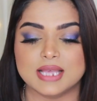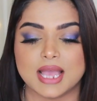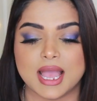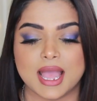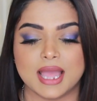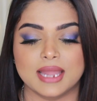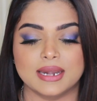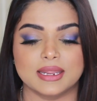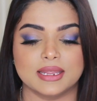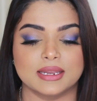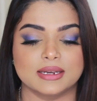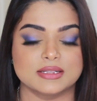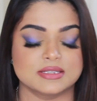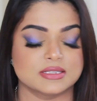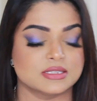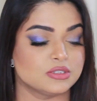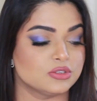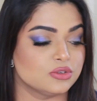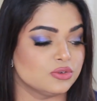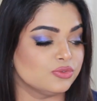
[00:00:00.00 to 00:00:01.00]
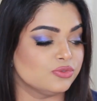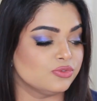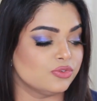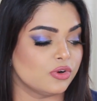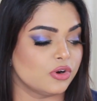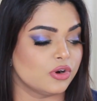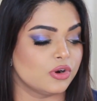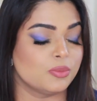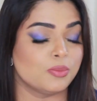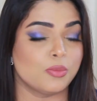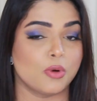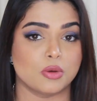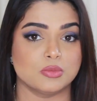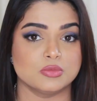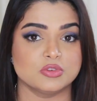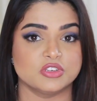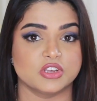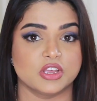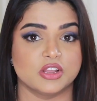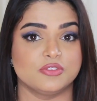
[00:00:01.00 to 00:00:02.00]
And it is a dupe for
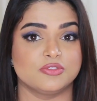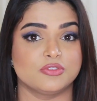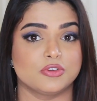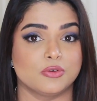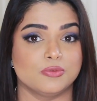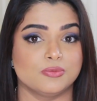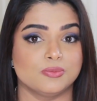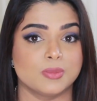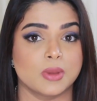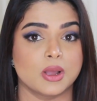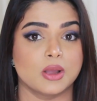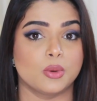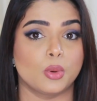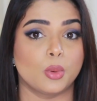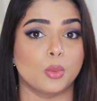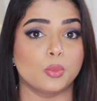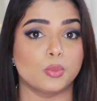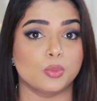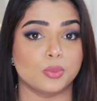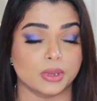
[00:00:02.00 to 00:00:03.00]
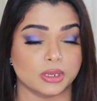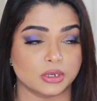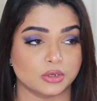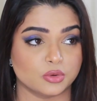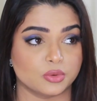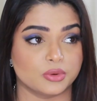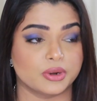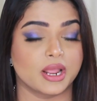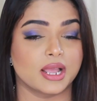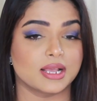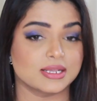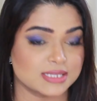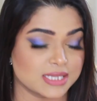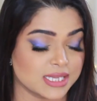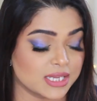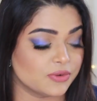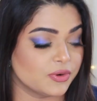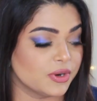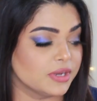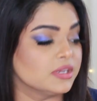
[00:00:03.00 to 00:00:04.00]
Bombshell from Victoria's
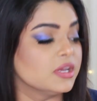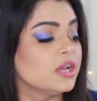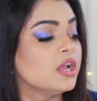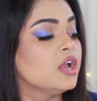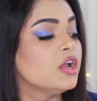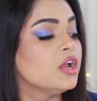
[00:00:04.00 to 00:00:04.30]
Secret.